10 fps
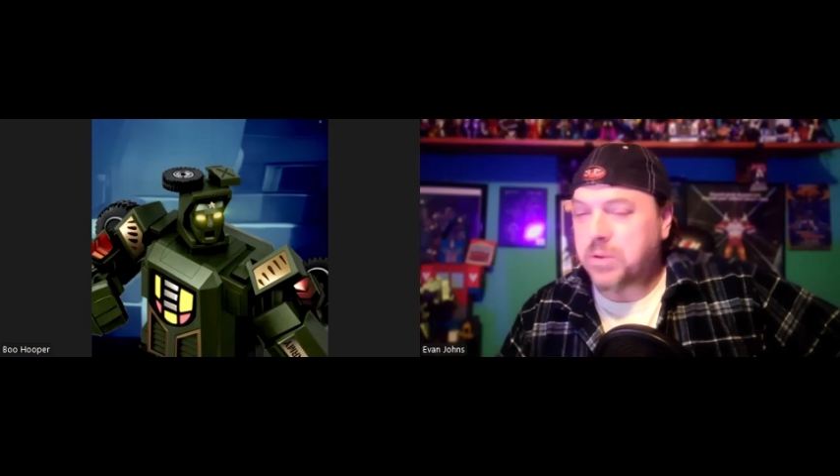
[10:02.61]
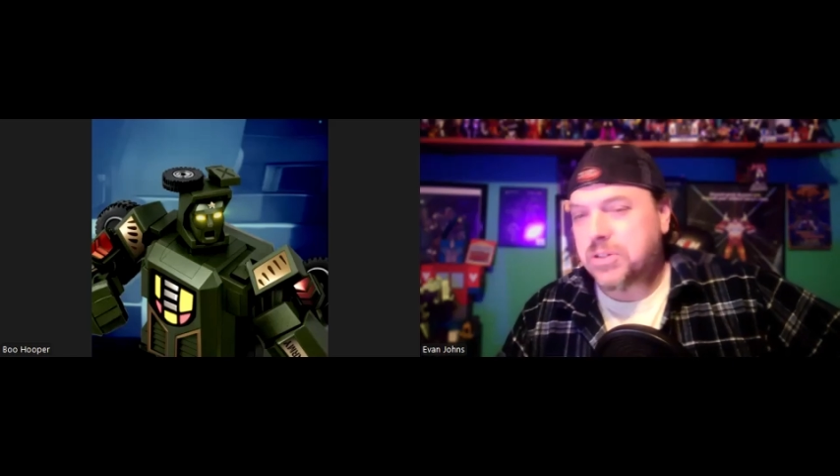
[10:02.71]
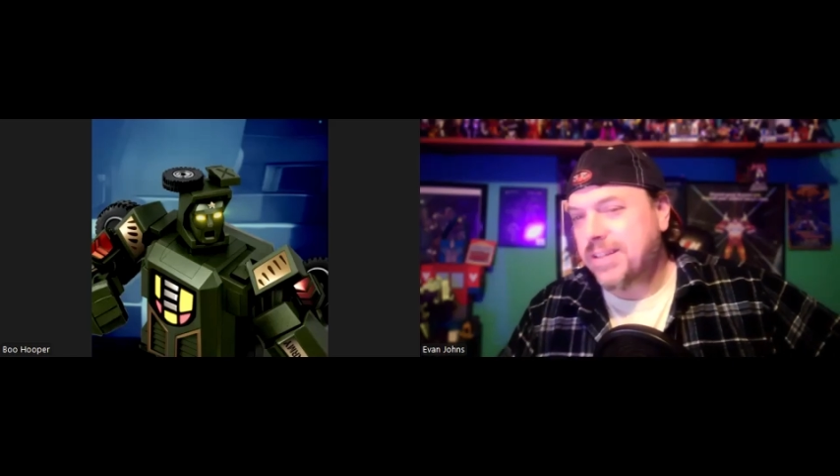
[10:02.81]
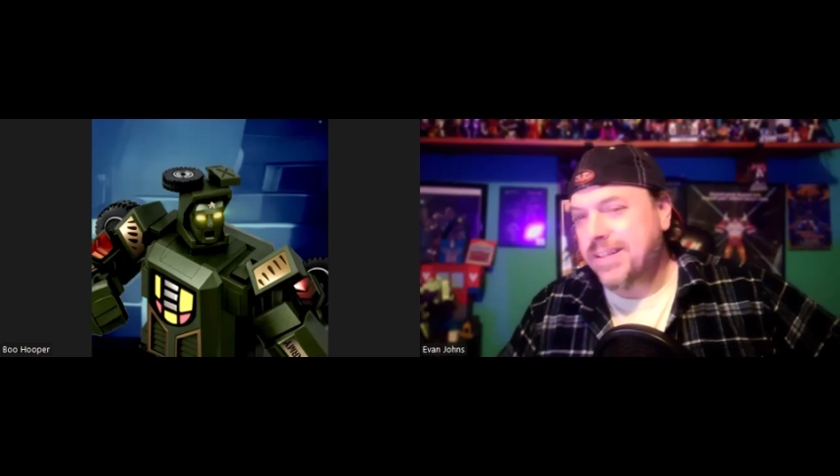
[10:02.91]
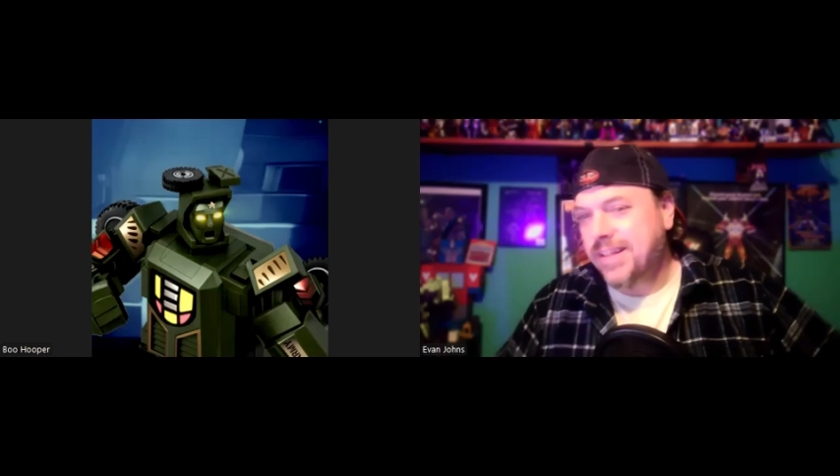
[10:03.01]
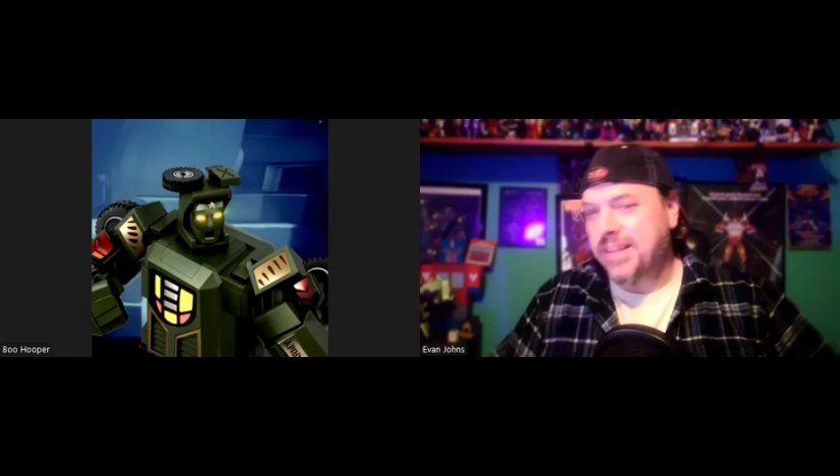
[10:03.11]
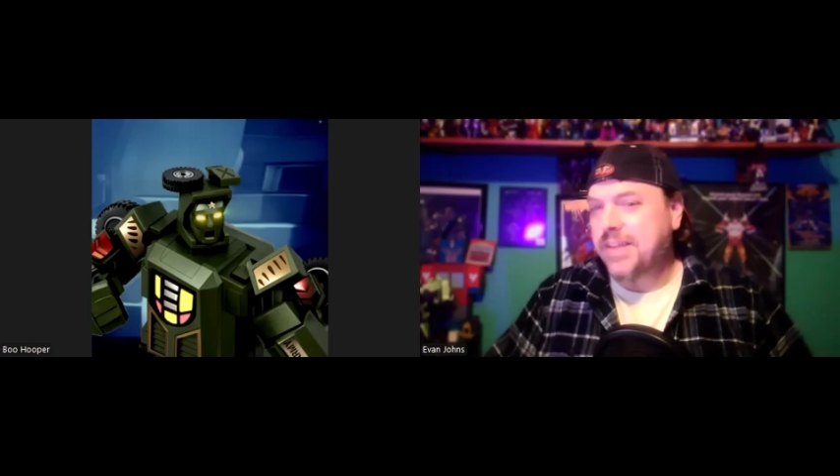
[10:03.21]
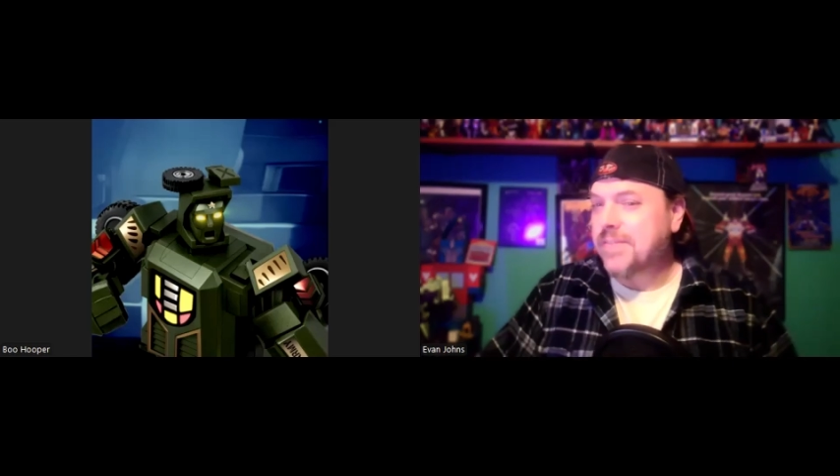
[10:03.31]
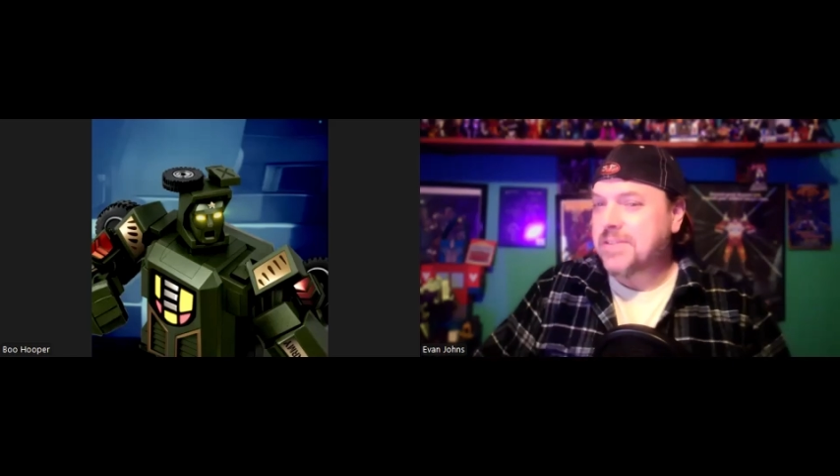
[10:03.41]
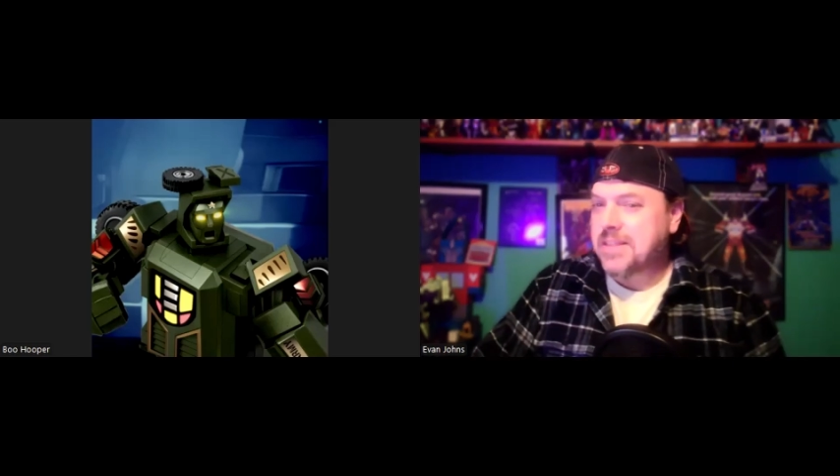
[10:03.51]
which you
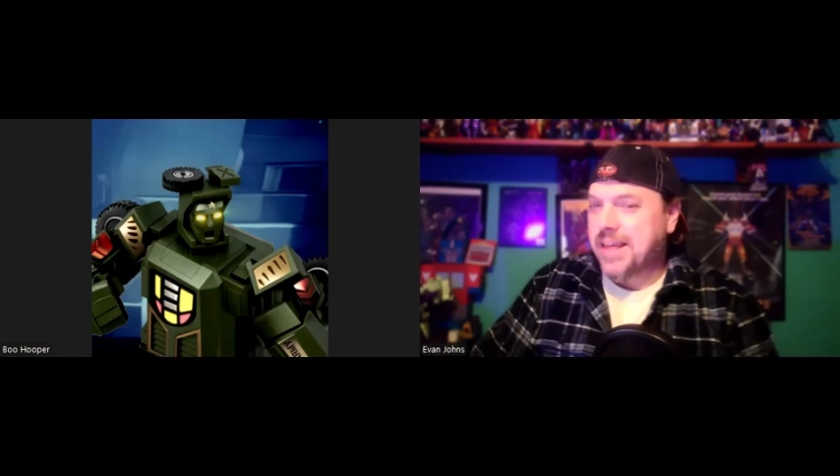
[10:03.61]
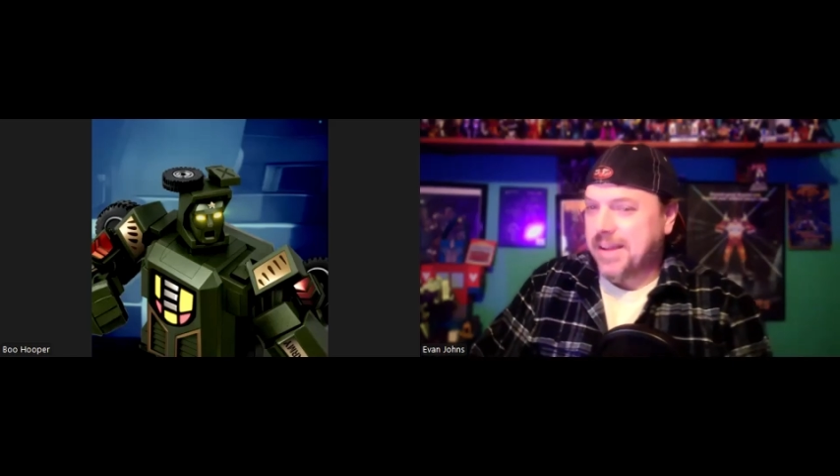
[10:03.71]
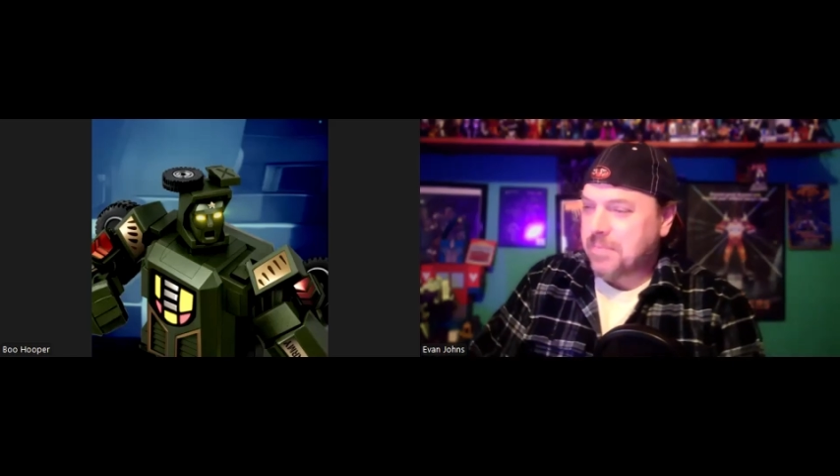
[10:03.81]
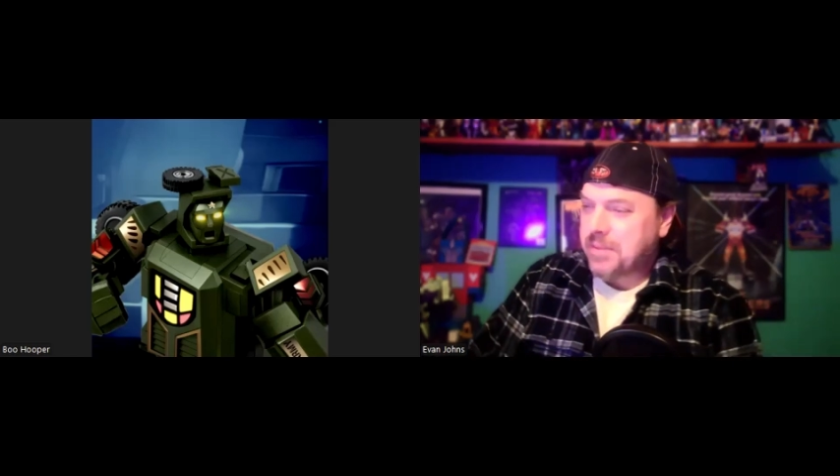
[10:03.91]
never see that.